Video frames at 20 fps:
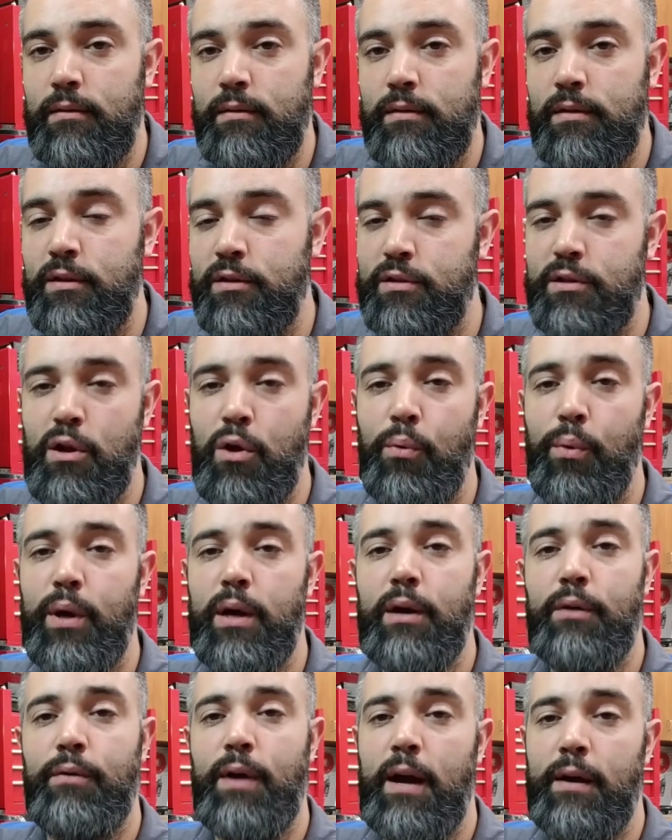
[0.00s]
There's no way
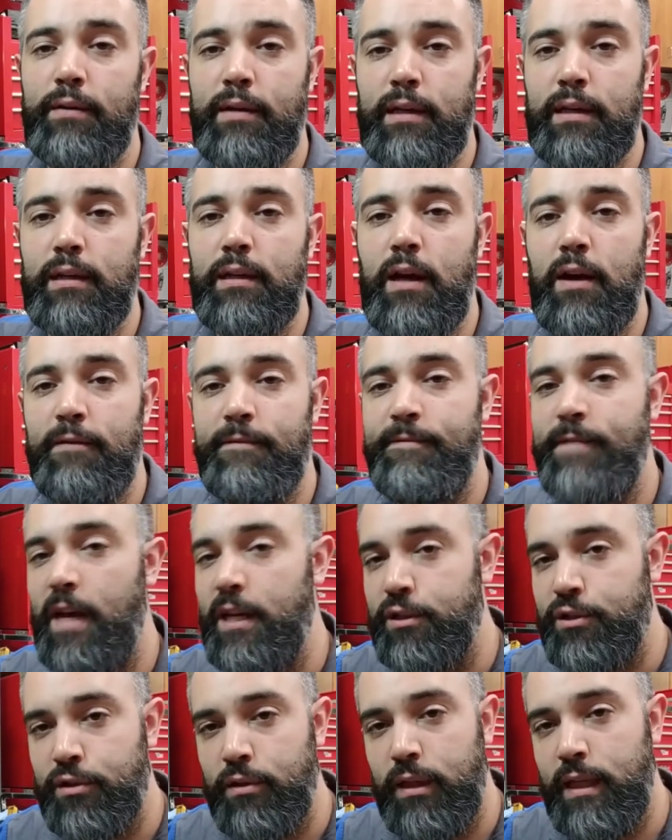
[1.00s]
around it.
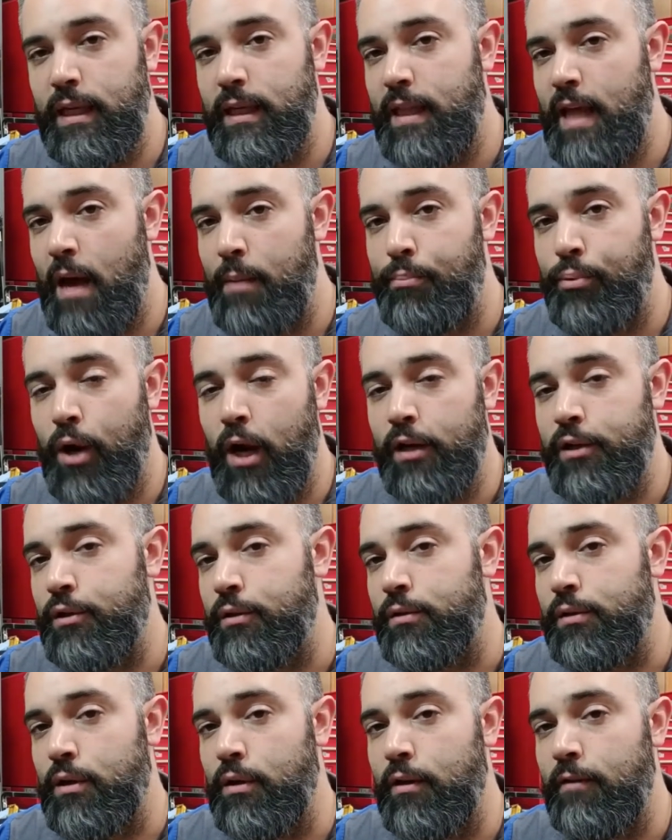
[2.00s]
Eventually that pressure
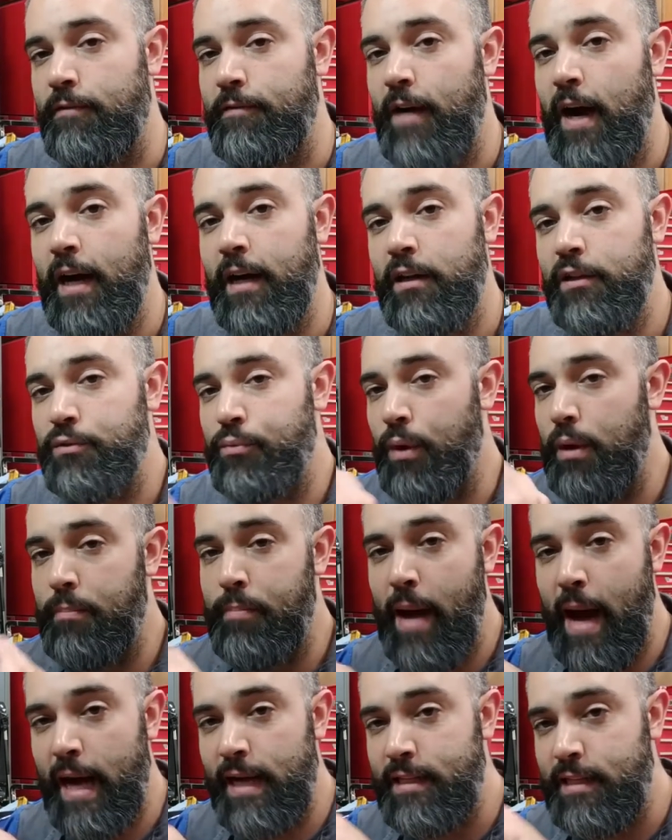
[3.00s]
is going to find its way
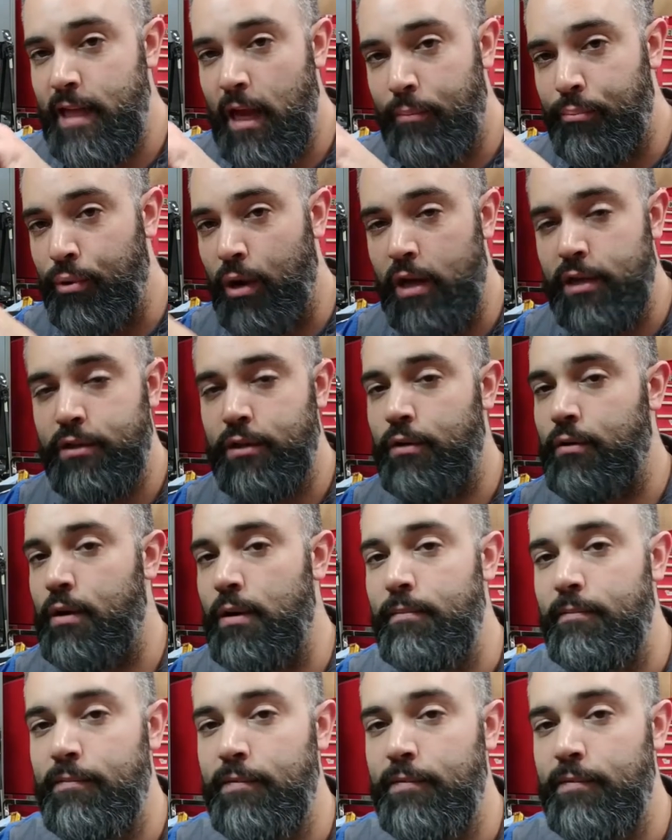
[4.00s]
past that pressure crimp